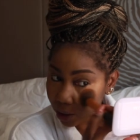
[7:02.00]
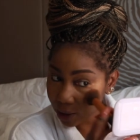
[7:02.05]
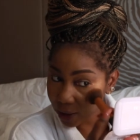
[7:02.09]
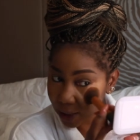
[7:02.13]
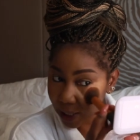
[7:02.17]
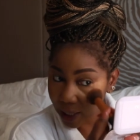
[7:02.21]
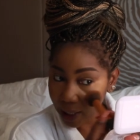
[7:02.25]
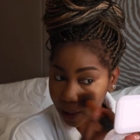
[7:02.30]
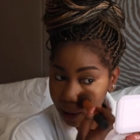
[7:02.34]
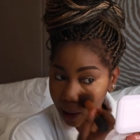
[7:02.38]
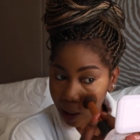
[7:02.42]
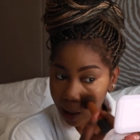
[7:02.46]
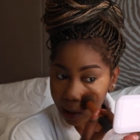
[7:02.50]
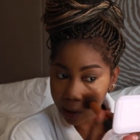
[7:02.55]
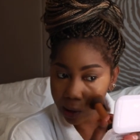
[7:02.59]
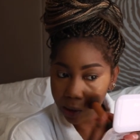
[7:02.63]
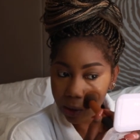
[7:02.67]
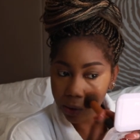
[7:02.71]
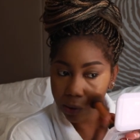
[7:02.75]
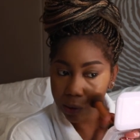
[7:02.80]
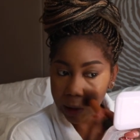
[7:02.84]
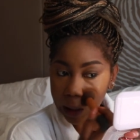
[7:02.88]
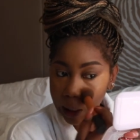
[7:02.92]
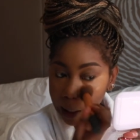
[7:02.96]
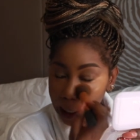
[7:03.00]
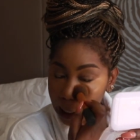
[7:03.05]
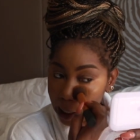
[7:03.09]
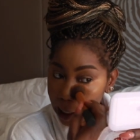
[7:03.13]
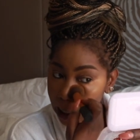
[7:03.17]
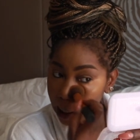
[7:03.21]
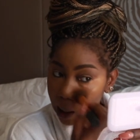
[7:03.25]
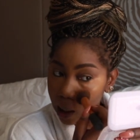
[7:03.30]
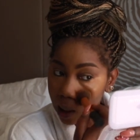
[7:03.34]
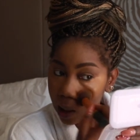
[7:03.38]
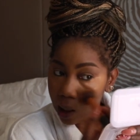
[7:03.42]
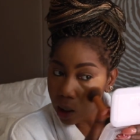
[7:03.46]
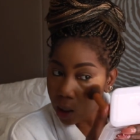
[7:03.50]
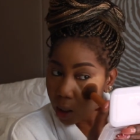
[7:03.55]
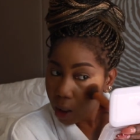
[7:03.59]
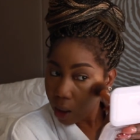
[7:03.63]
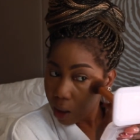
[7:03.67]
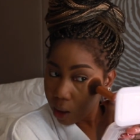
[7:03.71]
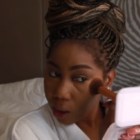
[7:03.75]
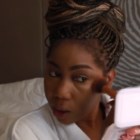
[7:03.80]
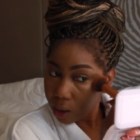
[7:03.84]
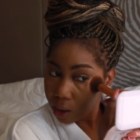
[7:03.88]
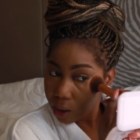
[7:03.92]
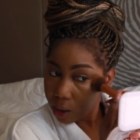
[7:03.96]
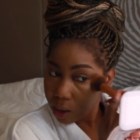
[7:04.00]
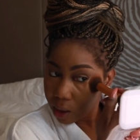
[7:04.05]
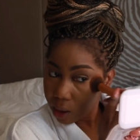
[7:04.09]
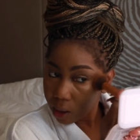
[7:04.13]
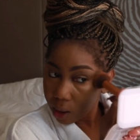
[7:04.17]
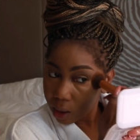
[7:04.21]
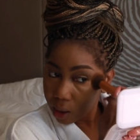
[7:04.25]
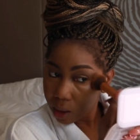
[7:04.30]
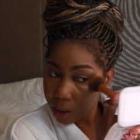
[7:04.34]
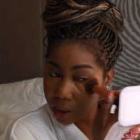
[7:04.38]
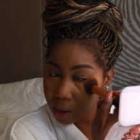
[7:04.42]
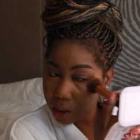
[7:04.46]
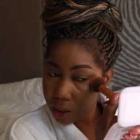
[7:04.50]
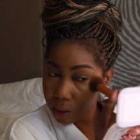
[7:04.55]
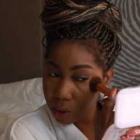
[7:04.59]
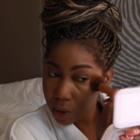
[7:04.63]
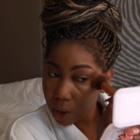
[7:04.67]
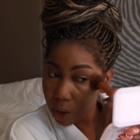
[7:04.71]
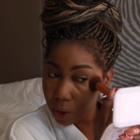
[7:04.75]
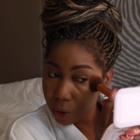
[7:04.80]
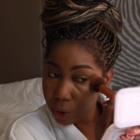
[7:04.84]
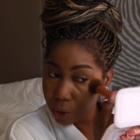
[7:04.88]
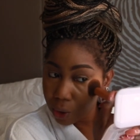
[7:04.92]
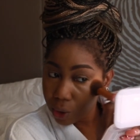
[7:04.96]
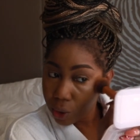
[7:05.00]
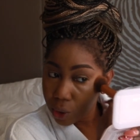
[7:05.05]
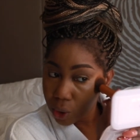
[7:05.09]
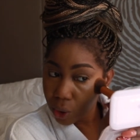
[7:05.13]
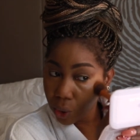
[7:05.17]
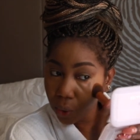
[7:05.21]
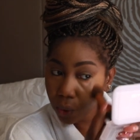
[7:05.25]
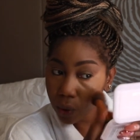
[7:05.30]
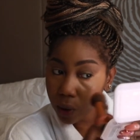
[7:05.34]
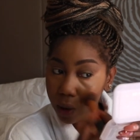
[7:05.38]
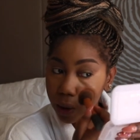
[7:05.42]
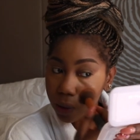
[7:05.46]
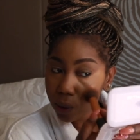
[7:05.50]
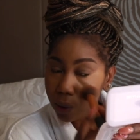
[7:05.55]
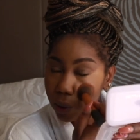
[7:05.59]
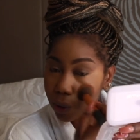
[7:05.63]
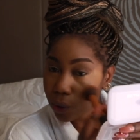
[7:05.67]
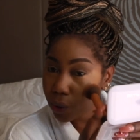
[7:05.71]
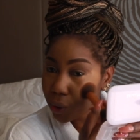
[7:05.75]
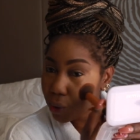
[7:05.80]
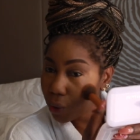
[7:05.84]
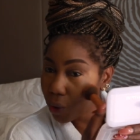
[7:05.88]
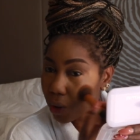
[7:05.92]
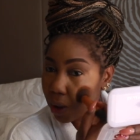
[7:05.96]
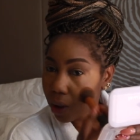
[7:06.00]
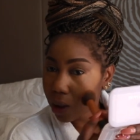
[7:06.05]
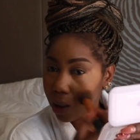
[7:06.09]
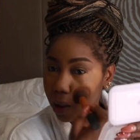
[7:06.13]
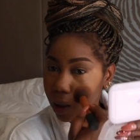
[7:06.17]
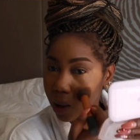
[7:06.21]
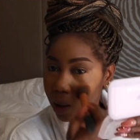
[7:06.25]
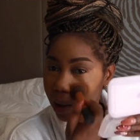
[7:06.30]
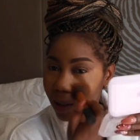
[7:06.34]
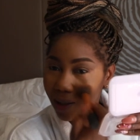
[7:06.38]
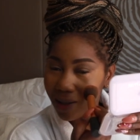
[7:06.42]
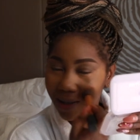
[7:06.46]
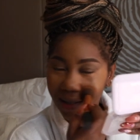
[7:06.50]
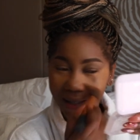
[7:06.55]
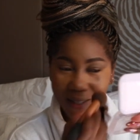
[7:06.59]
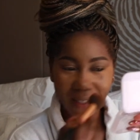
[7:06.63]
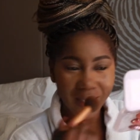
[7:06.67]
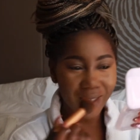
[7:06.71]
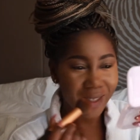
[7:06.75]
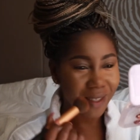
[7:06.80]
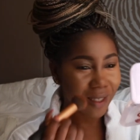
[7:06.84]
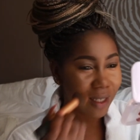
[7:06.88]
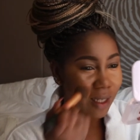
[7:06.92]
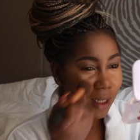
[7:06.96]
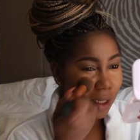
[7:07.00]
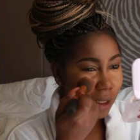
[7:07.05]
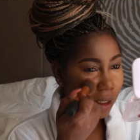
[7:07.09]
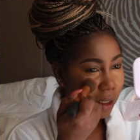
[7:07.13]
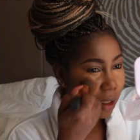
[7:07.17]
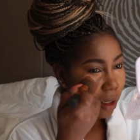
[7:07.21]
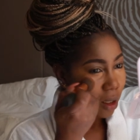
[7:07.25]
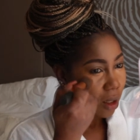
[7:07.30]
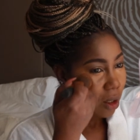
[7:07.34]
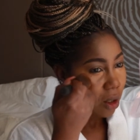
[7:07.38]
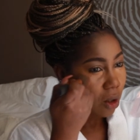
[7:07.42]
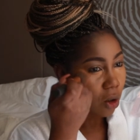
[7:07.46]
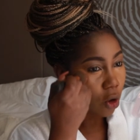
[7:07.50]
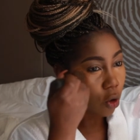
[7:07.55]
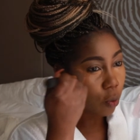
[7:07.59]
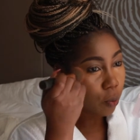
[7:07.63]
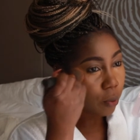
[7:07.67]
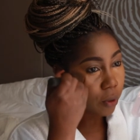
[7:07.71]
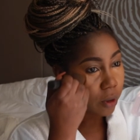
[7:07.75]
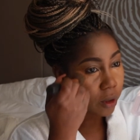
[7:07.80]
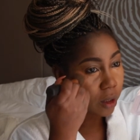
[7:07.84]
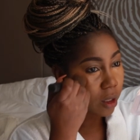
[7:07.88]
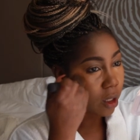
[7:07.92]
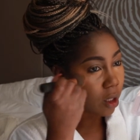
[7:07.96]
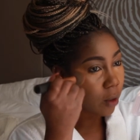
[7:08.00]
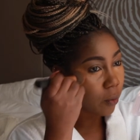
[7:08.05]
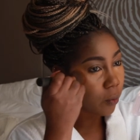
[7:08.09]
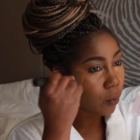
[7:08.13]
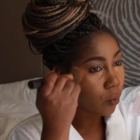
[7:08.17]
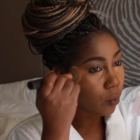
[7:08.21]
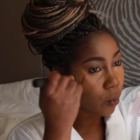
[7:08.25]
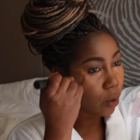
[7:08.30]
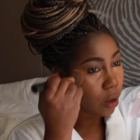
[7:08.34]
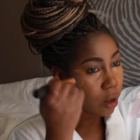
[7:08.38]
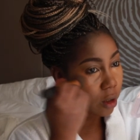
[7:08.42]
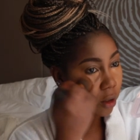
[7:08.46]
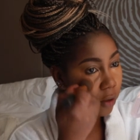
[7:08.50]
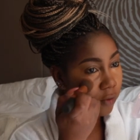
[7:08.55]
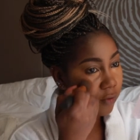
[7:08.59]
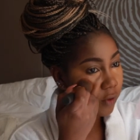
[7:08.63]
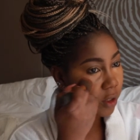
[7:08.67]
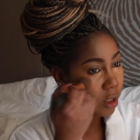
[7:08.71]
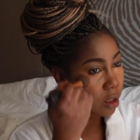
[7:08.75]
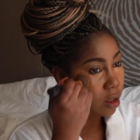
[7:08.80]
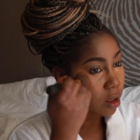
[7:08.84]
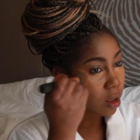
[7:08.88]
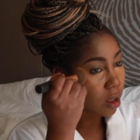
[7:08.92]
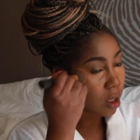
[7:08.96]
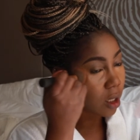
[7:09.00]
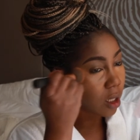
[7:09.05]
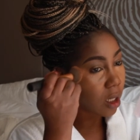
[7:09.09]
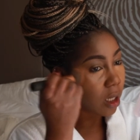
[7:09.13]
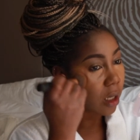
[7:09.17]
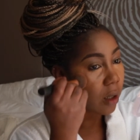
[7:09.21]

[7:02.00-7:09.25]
to get that degree, the school in New York opened up one of their